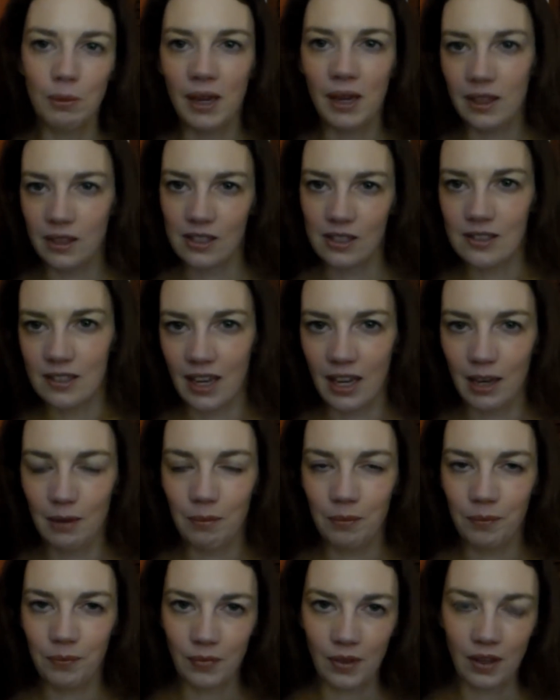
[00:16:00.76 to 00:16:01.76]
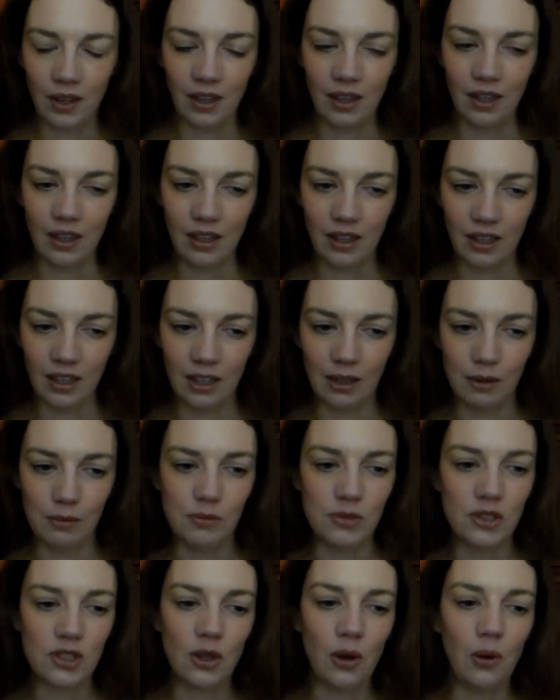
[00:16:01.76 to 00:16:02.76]
remain the same.
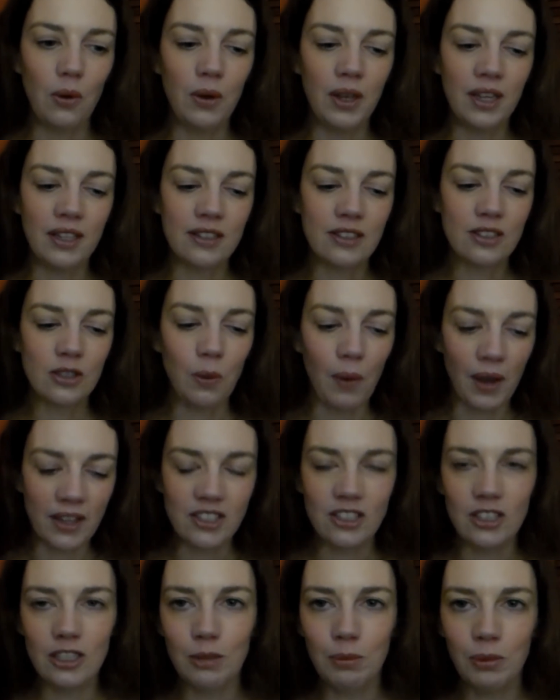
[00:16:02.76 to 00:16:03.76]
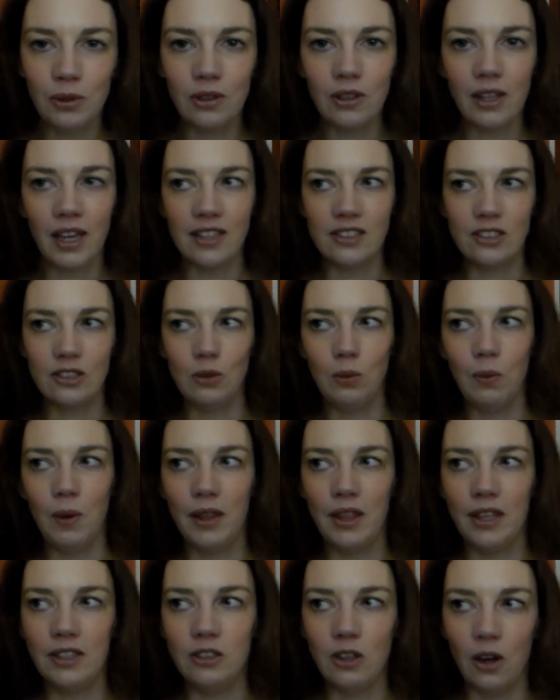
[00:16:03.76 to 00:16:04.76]
So it's questionable as to
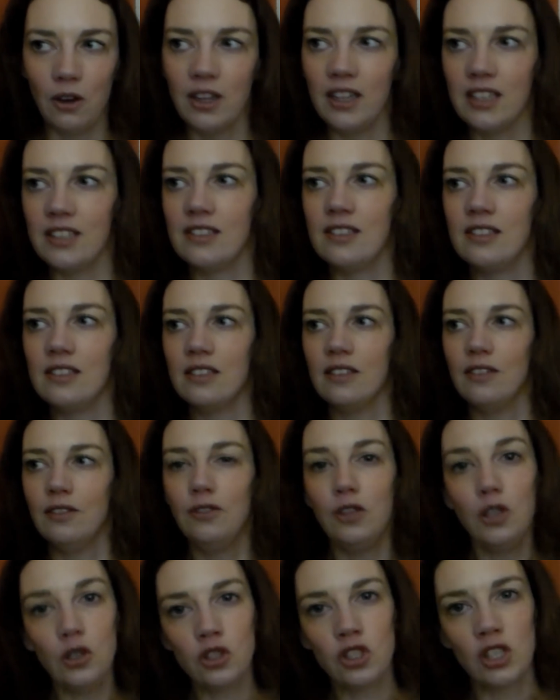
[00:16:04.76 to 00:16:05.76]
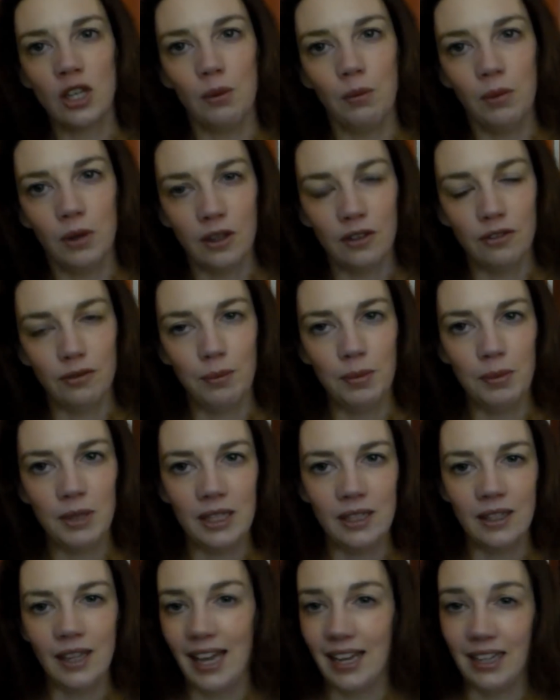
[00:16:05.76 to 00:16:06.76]
whether Donna's future would have
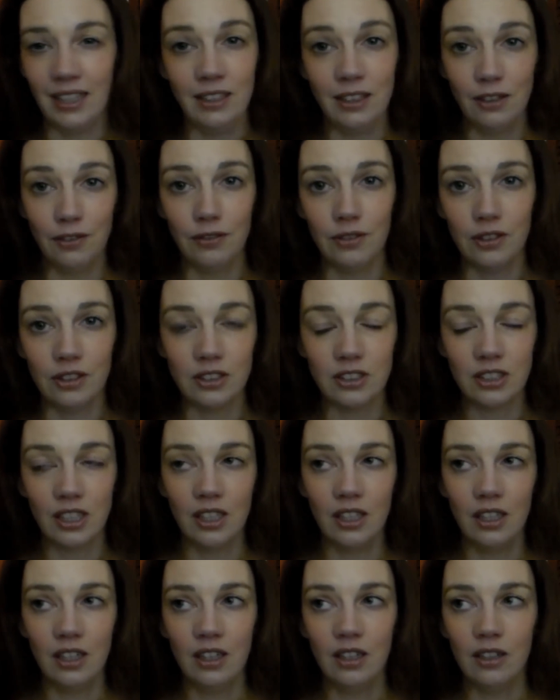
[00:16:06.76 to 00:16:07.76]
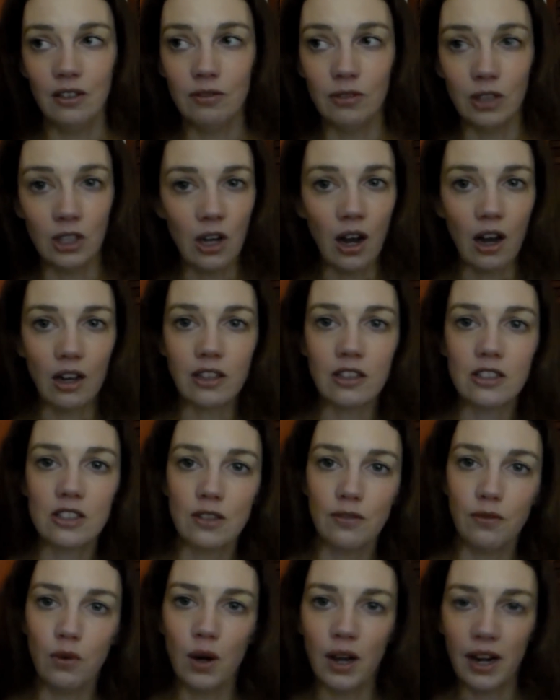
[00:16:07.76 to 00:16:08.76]
been any different
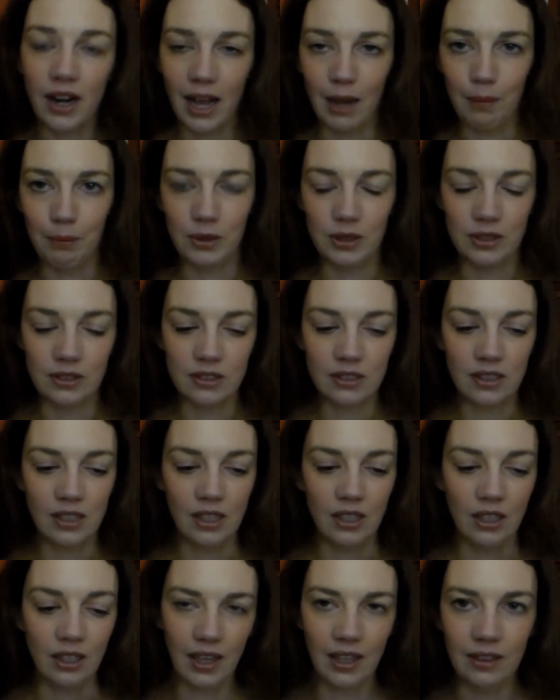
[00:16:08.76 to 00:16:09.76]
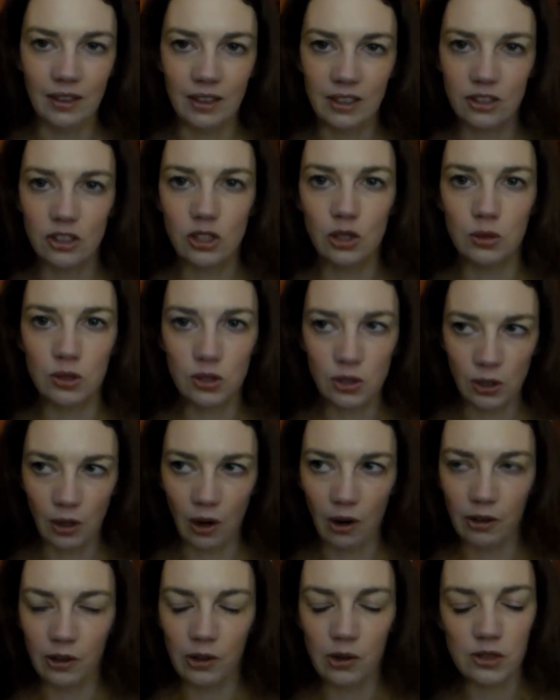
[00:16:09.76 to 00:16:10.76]
regardless of what happened in the 2
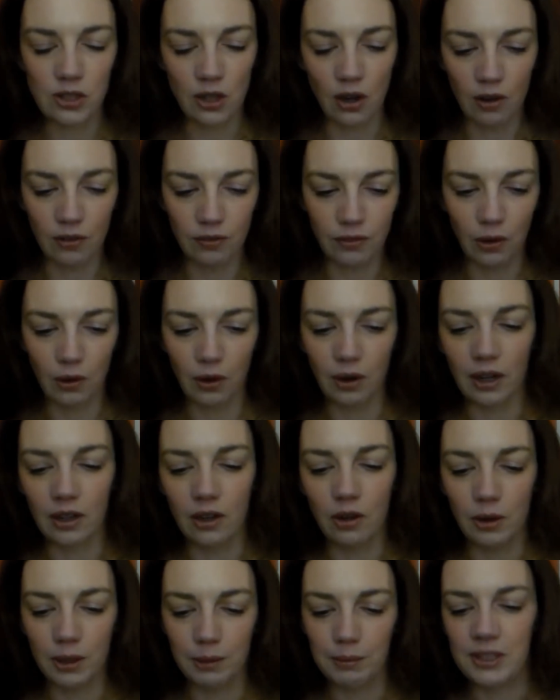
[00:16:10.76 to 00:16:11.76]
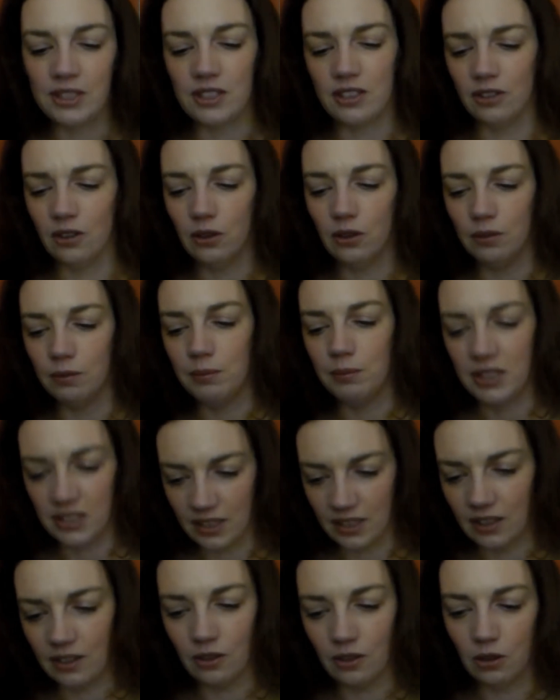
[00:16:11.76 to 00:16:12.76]
scenarios of Laura going missing
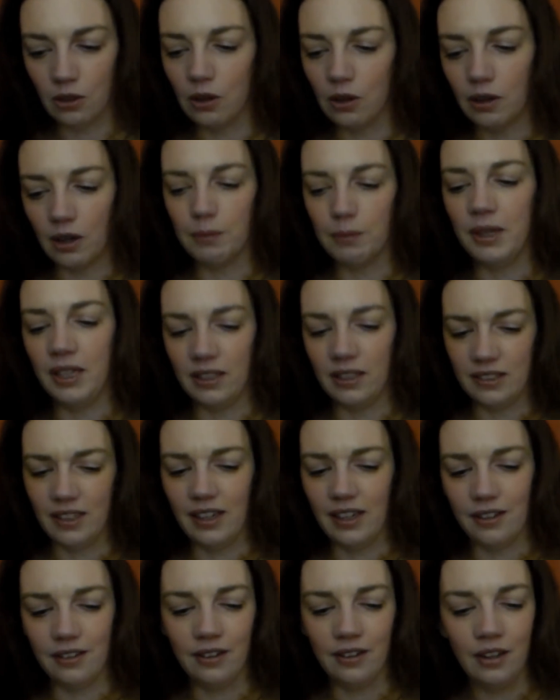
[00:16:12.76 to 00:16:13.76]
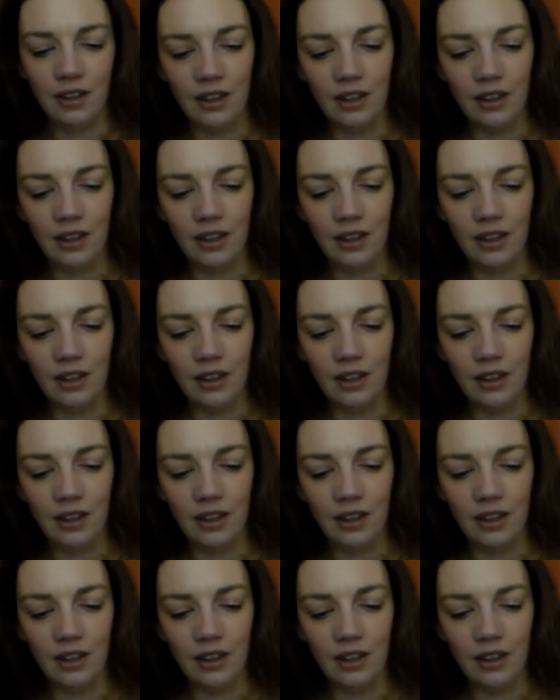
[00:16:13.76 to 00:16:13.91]
or Laura being dead.